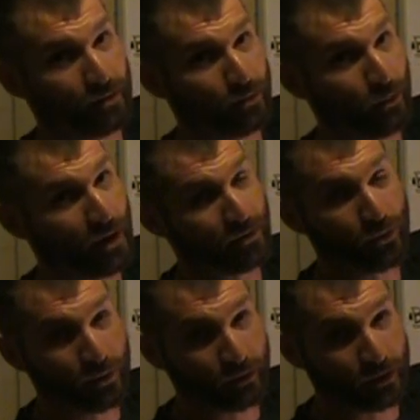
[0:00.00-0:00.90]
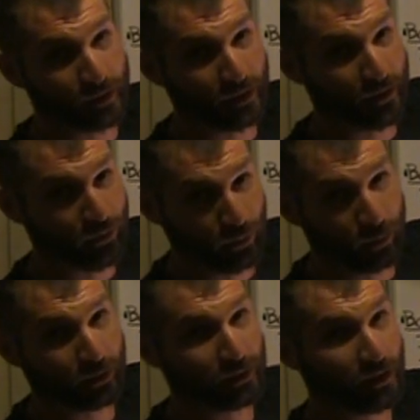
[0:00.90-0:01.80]
whereas normally if it were
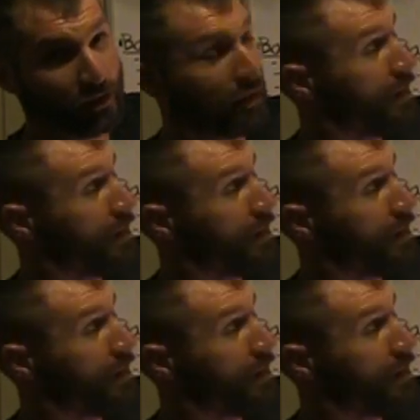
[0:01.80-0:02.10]
pushed in